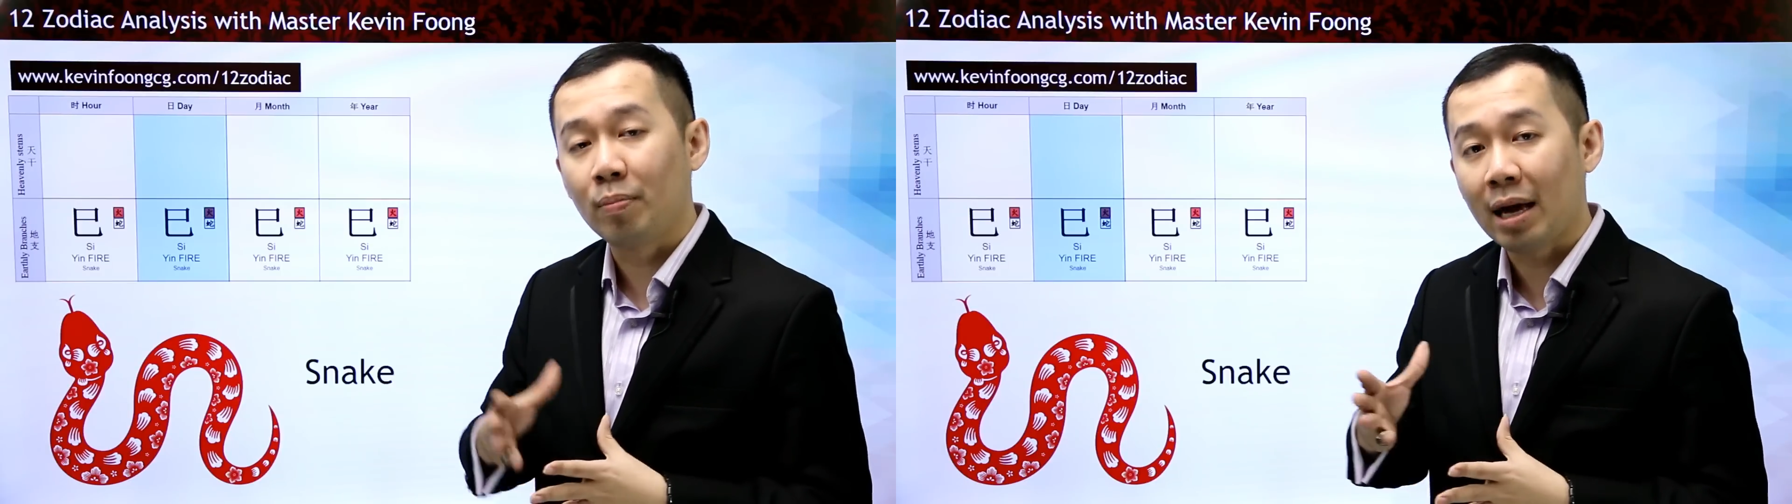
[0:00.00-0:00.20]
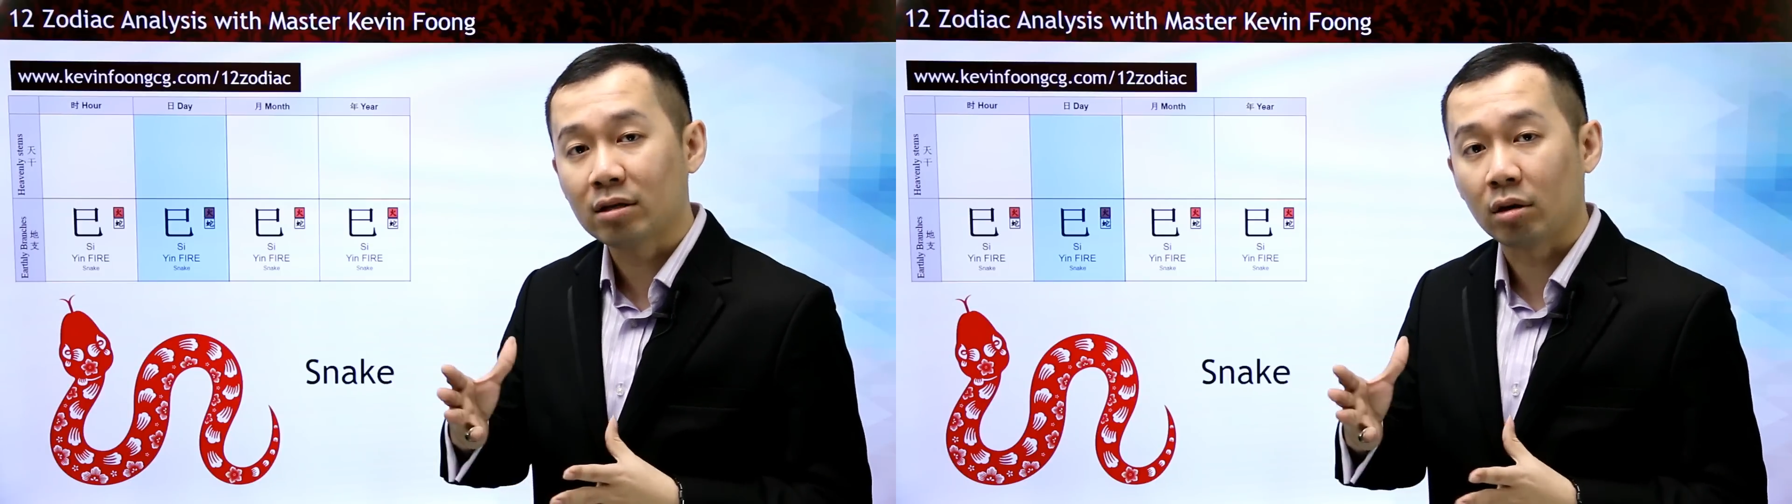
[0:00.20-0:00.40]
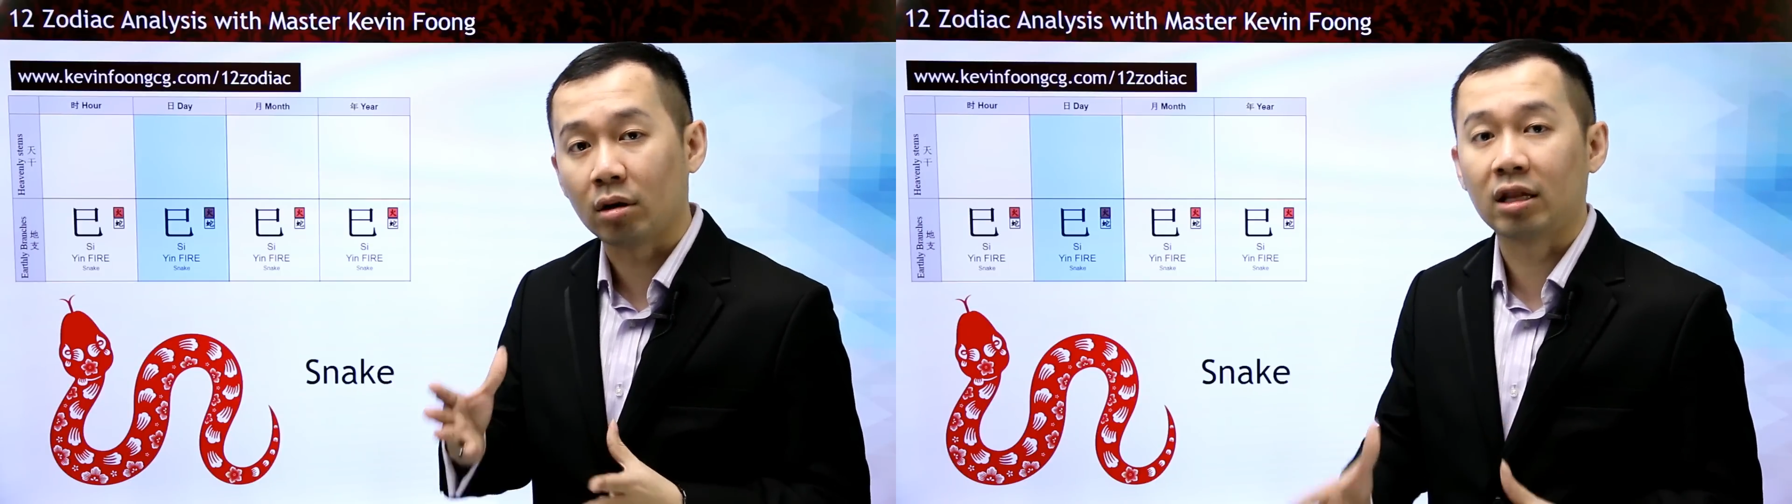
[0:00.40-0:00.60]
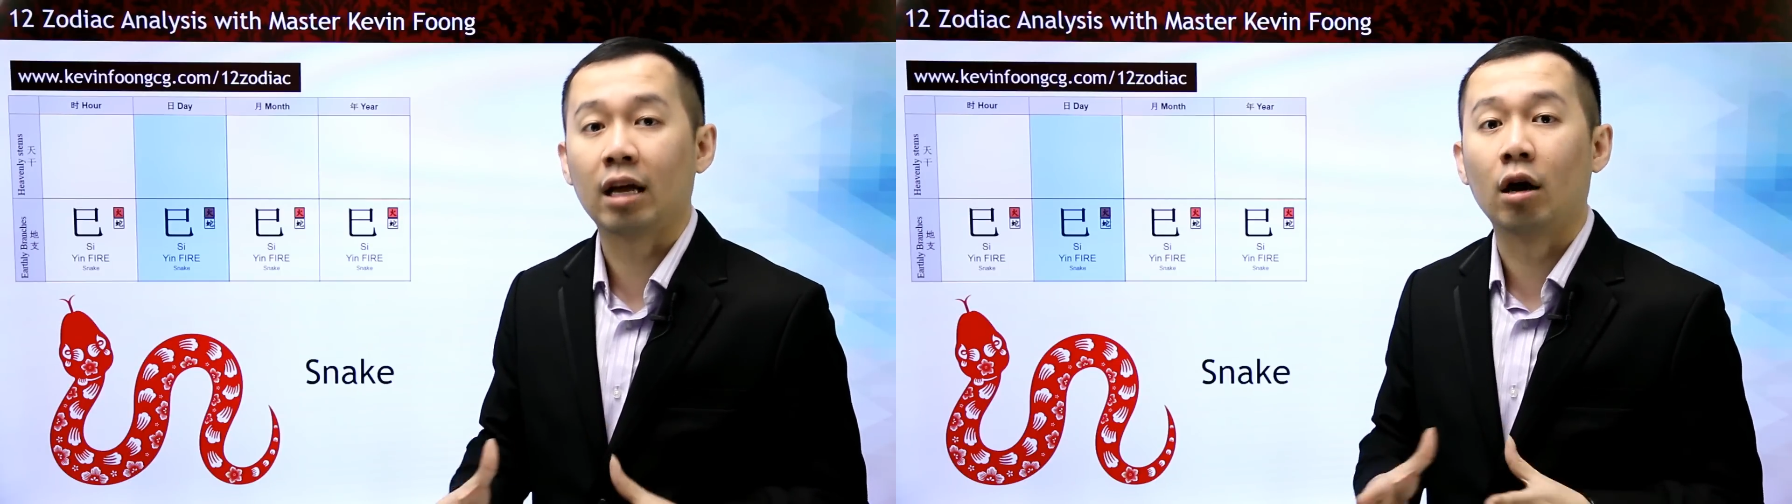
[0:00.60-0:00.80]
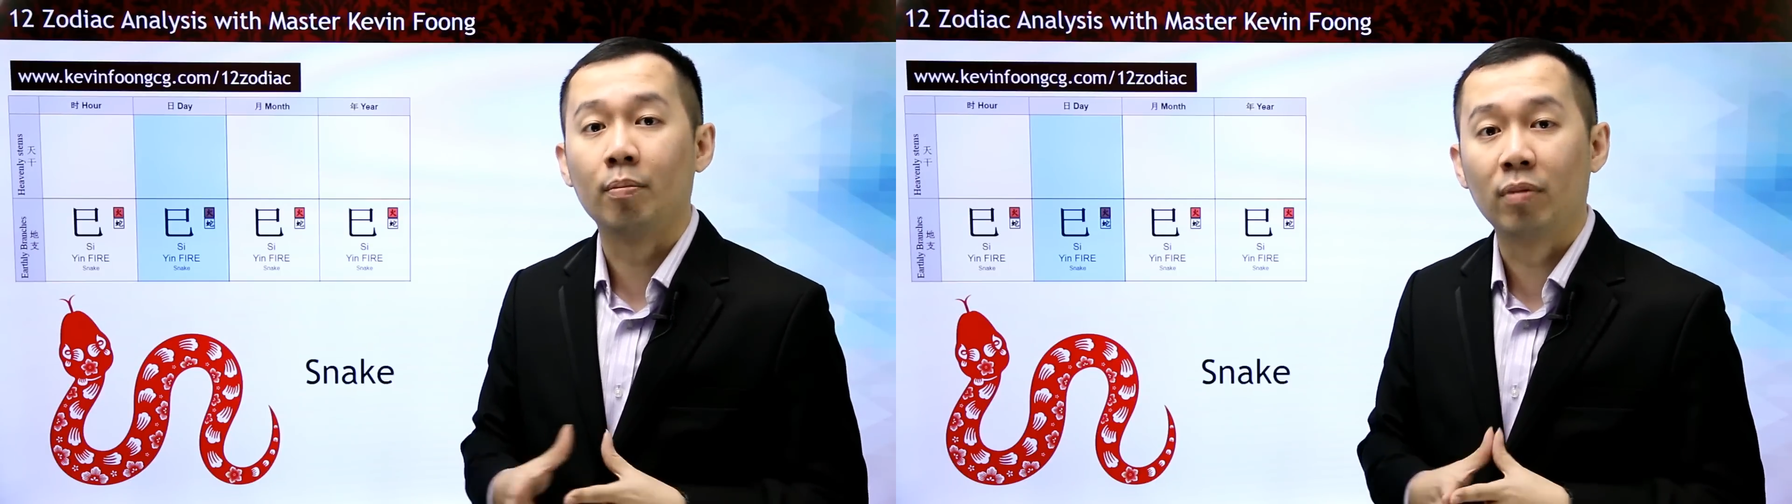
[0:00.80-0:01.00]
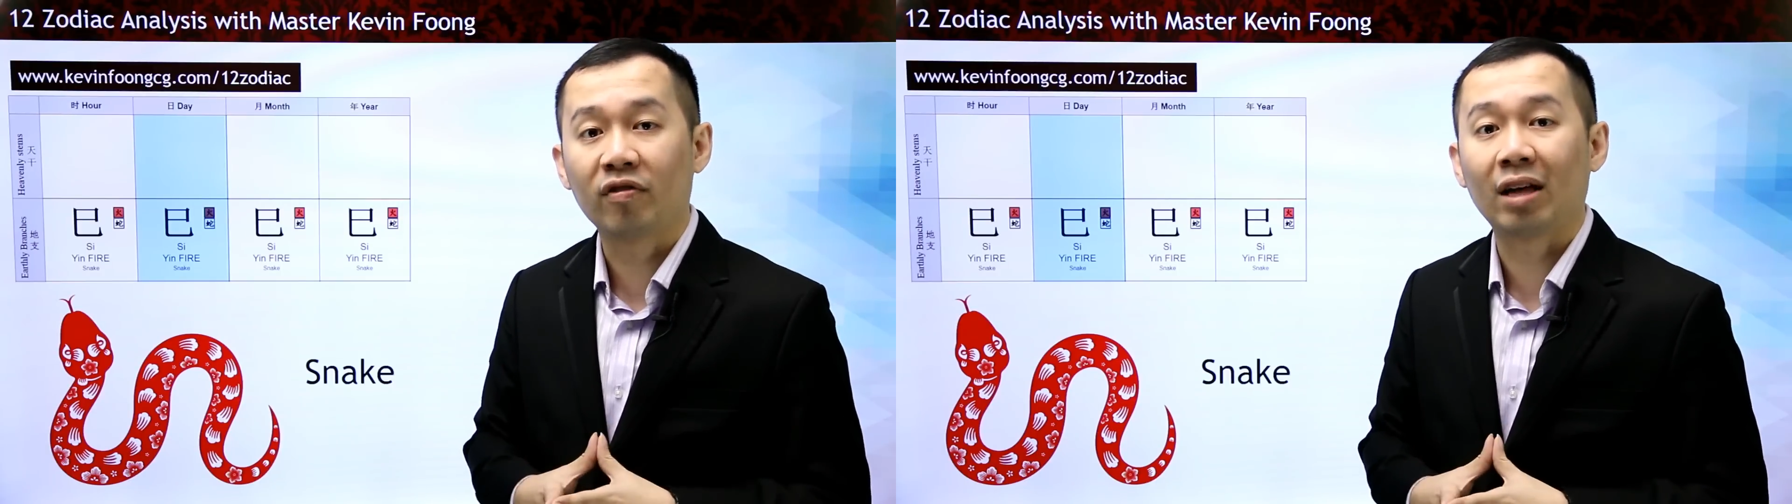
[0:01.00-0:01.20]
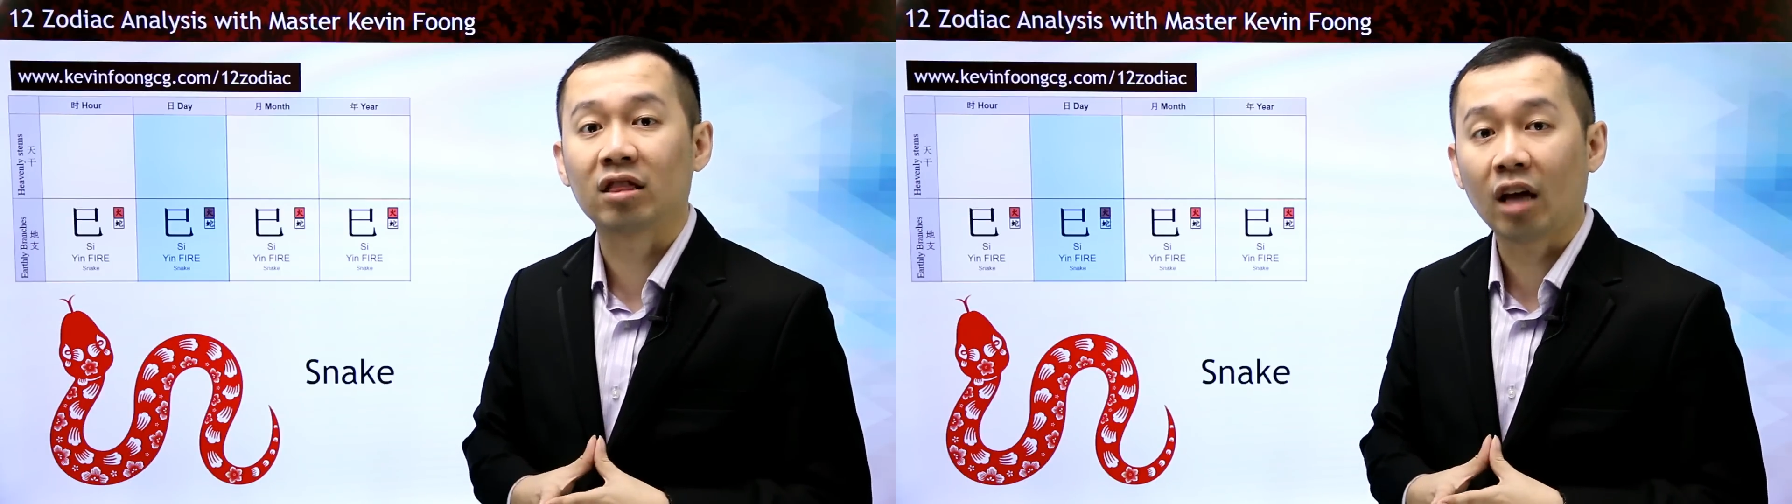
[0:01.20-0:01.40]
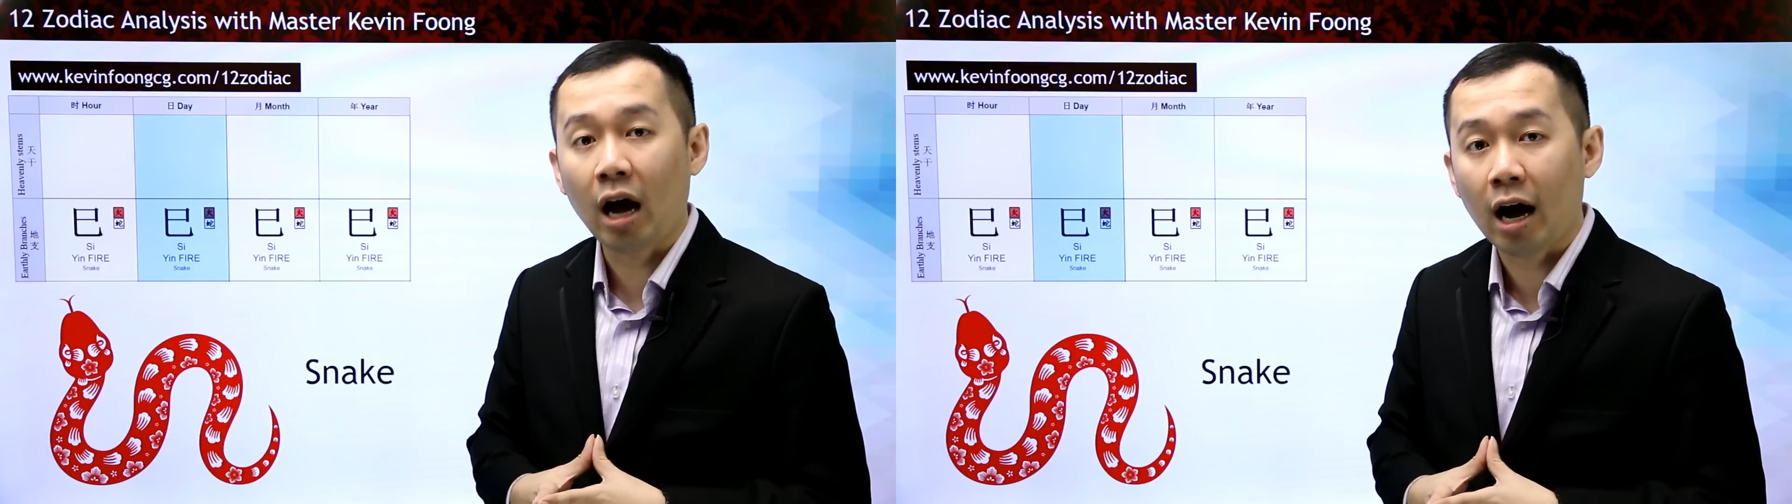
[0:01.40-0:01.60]
based on the date of birth
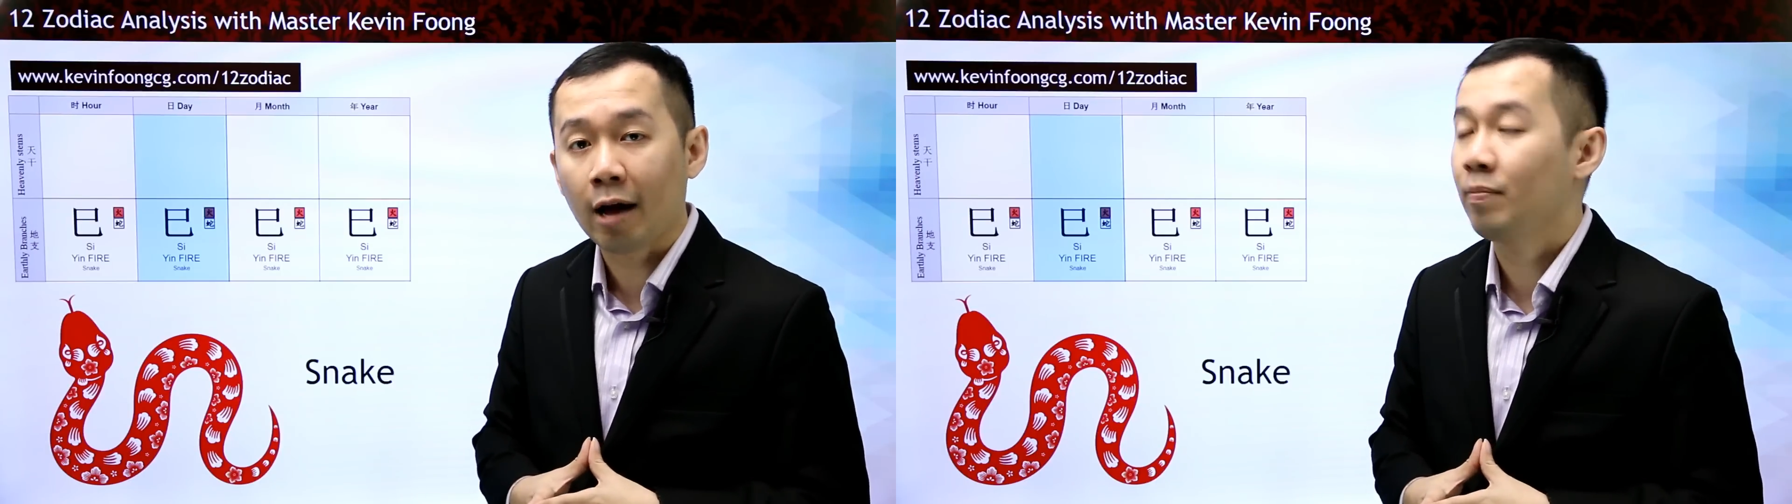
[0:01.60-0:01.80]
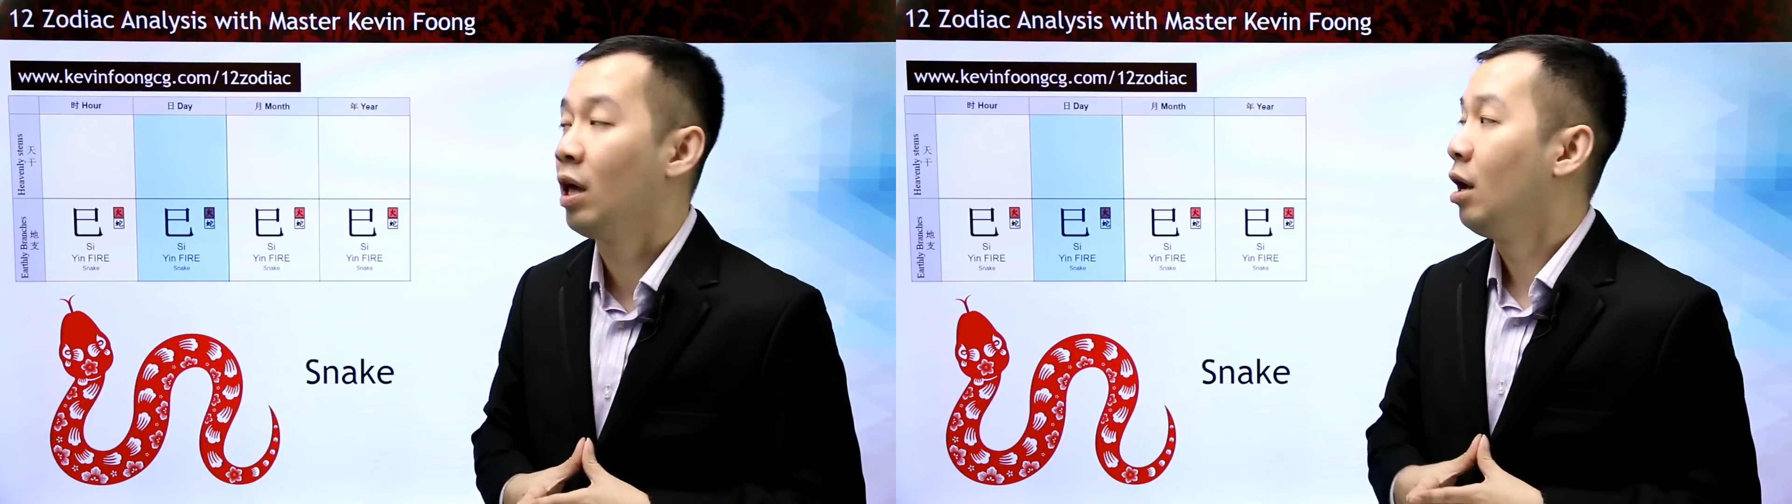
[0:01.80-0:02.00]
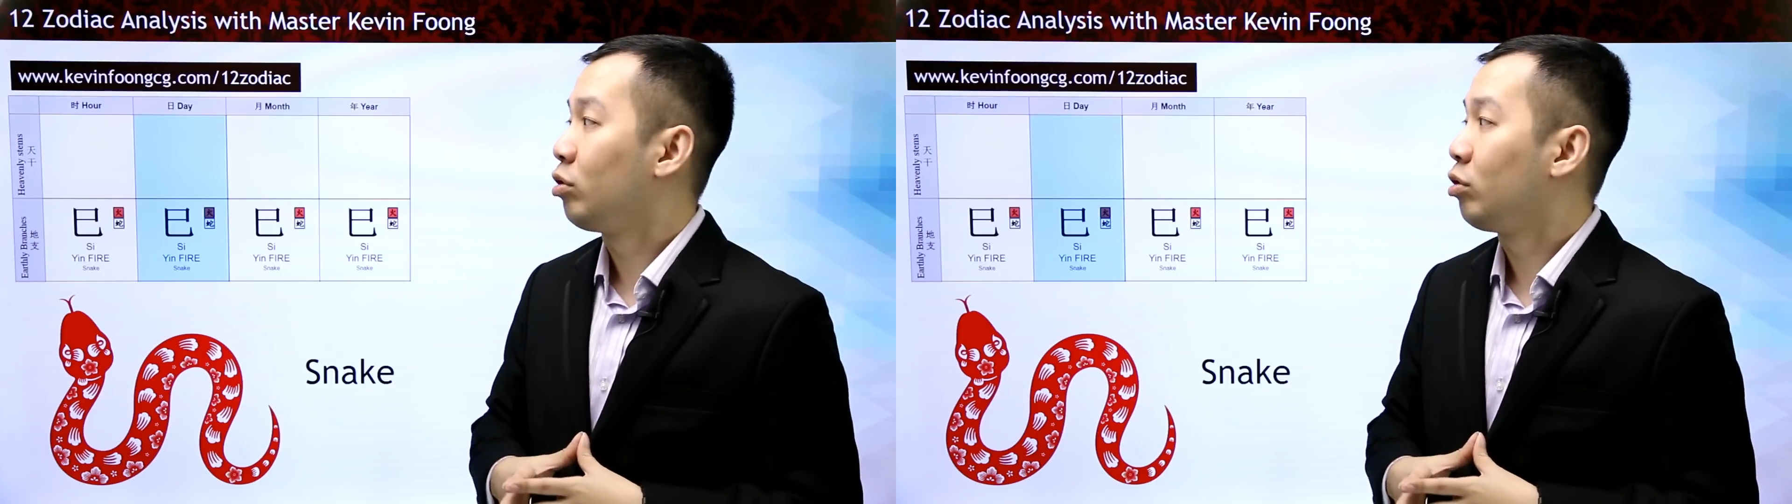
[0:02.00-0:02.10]
and time